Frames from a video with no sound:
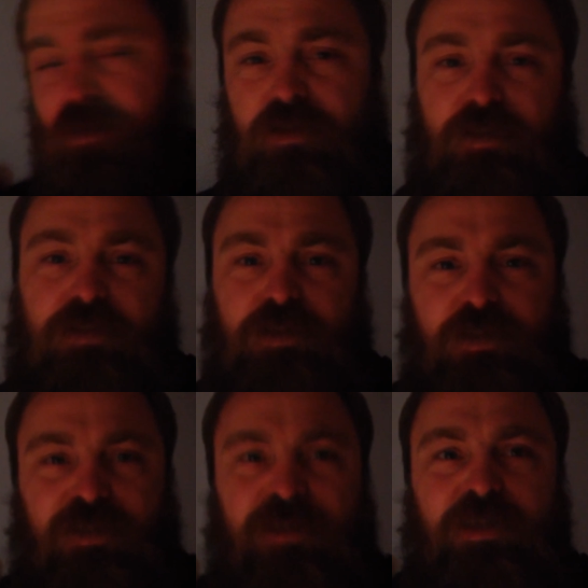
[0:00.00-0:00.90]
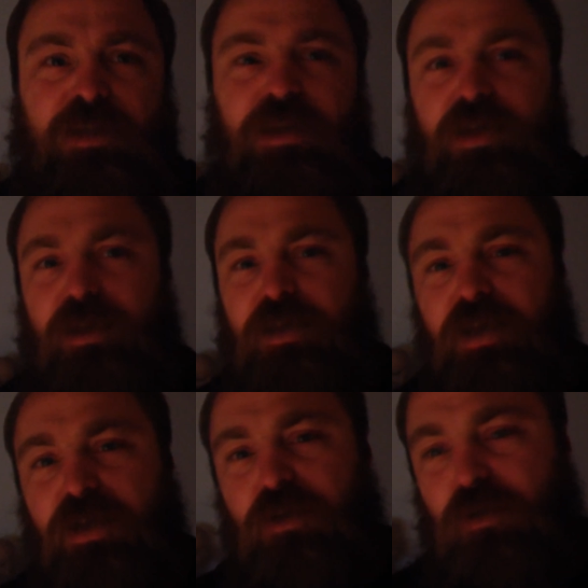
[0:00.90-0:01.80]
and
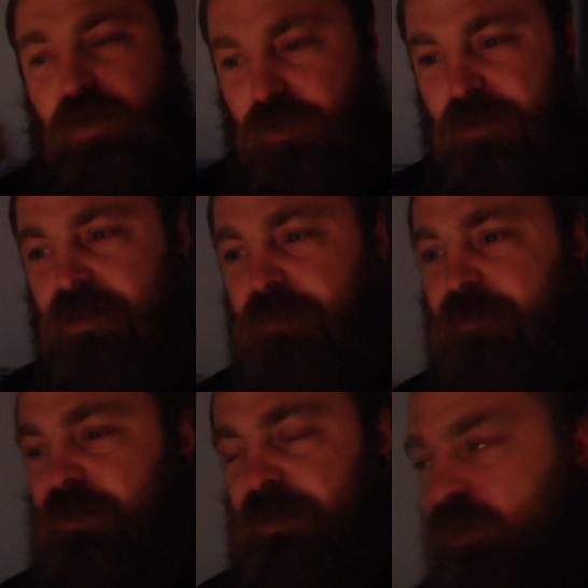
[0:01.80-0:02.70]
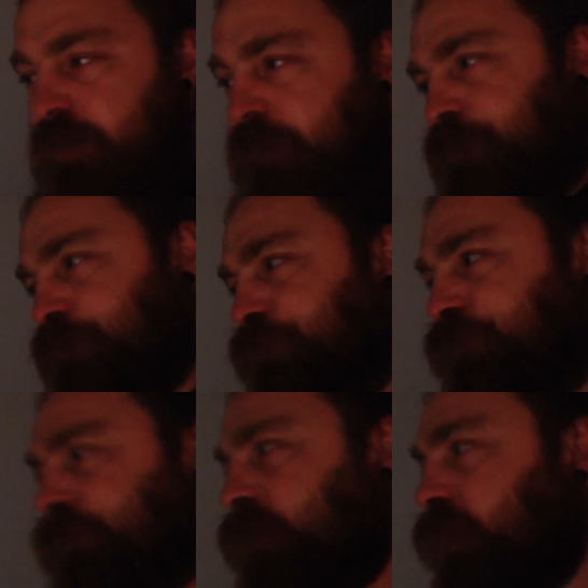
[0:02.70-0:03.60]
yeah, I know it hurts, but
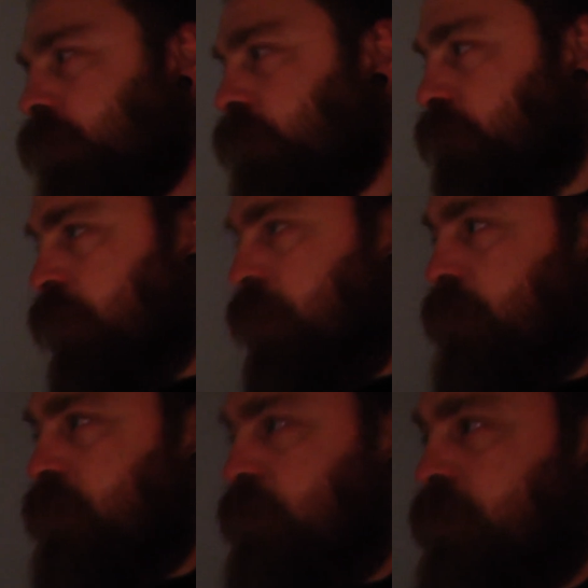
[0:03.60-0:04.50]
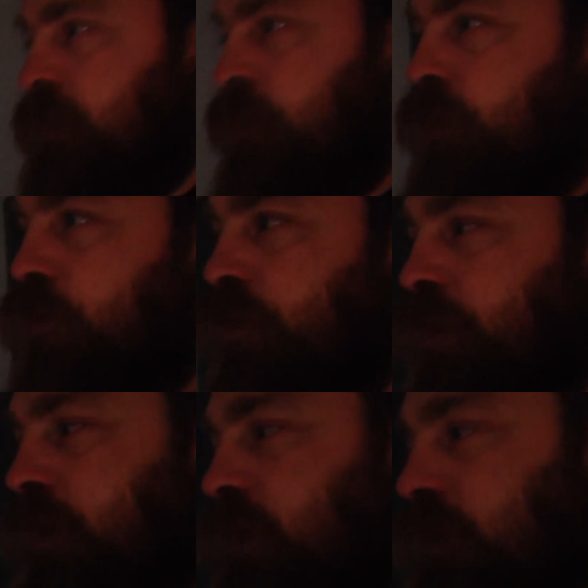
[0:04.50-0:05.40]
it's the whole
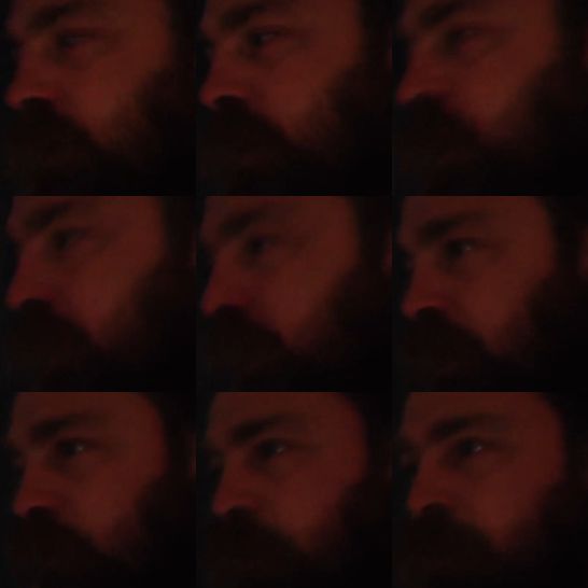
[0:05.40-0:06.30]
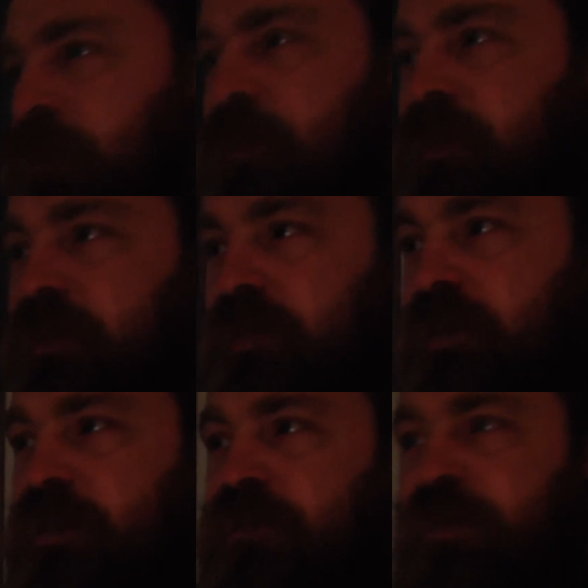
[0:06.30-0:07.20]
thing is that my mom says that
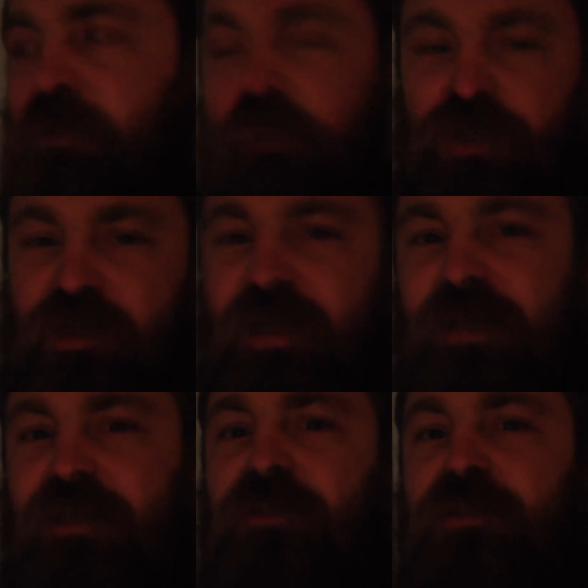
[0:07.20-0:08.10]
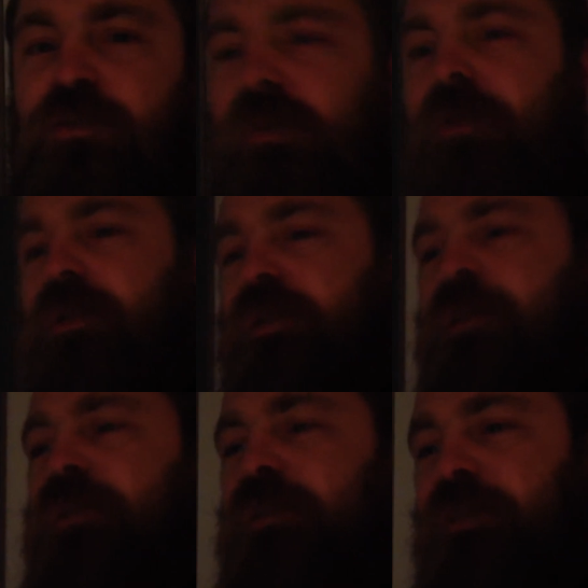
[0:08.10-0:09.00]
she's very much an actor as well,
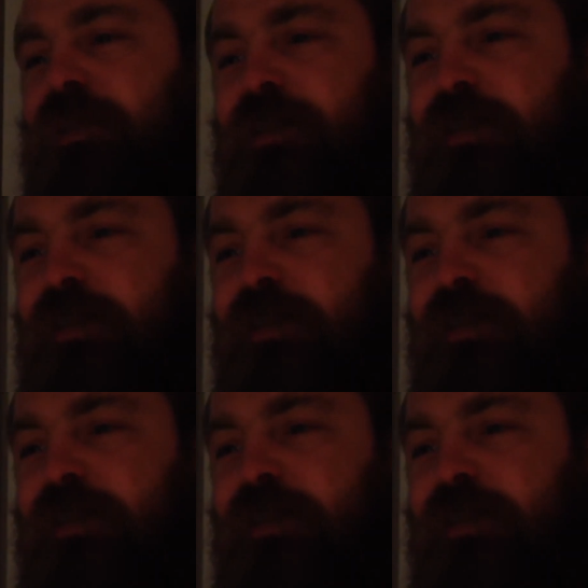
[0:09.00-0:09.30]
that she